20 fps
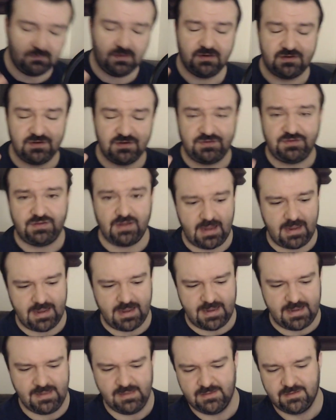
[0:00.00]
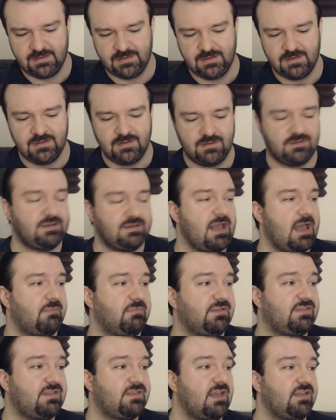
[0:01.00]
to say that
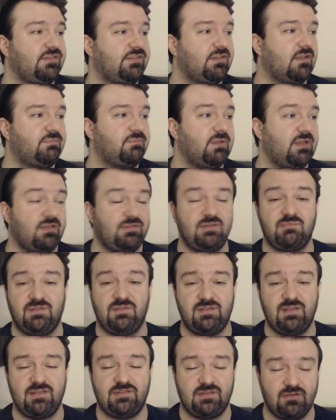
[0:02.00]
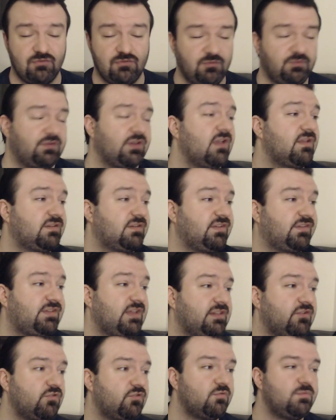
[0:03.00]
Bethesda, I said Bethesda, oops. To
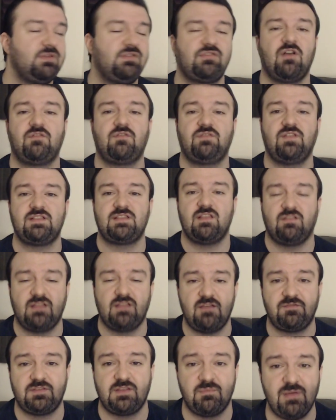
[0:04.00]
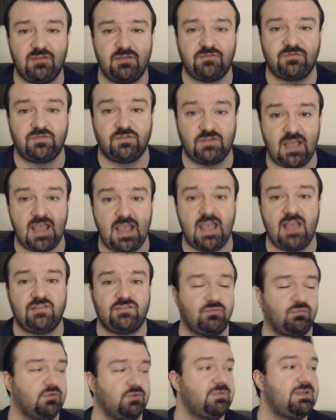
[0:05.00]
say that Ubisoft the, left the best for
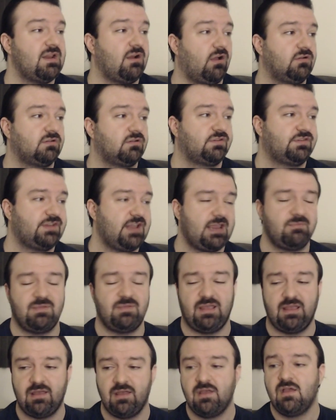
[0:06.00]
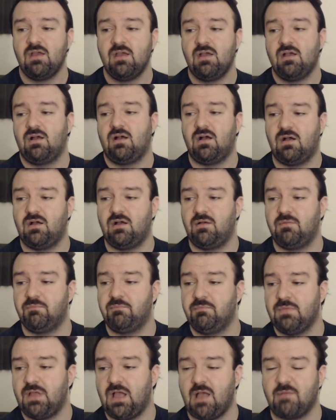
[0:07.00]
last would be an understatement.
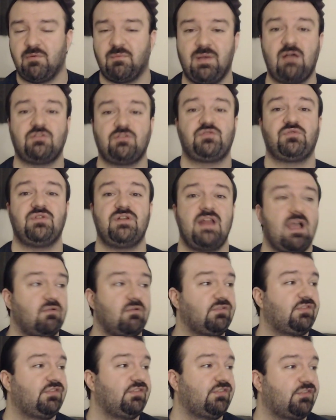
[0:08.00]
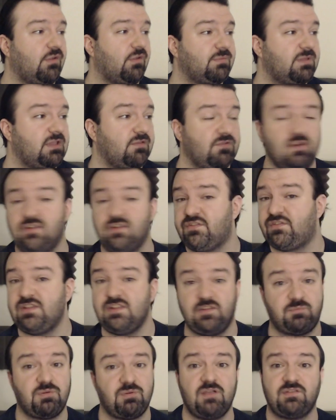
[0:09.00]
Um, I'm about to announce something. If you didn't see
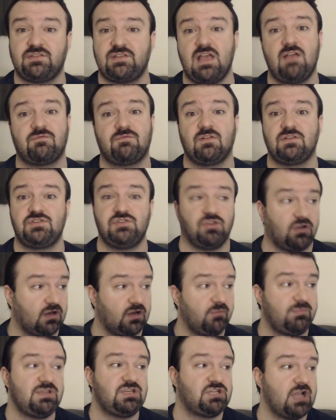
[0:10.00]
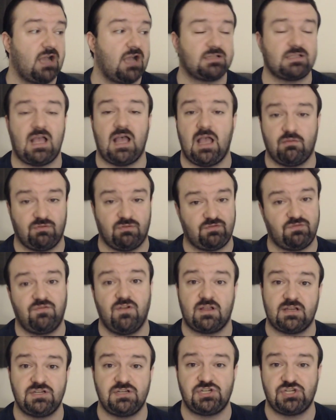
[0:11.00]
this press conference, you're going to be shocked. I was
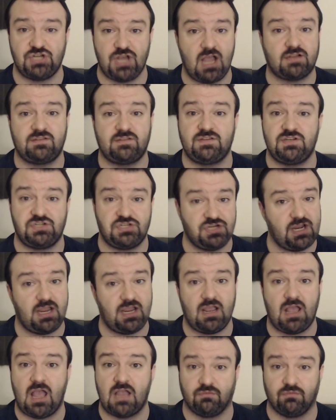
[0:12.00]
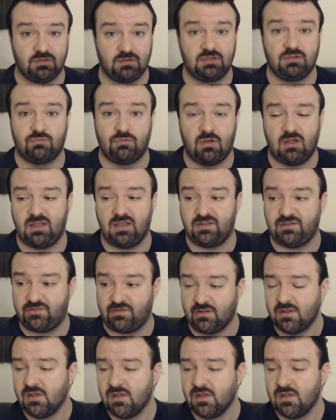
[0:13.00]
fucking shocked to shit. I really was.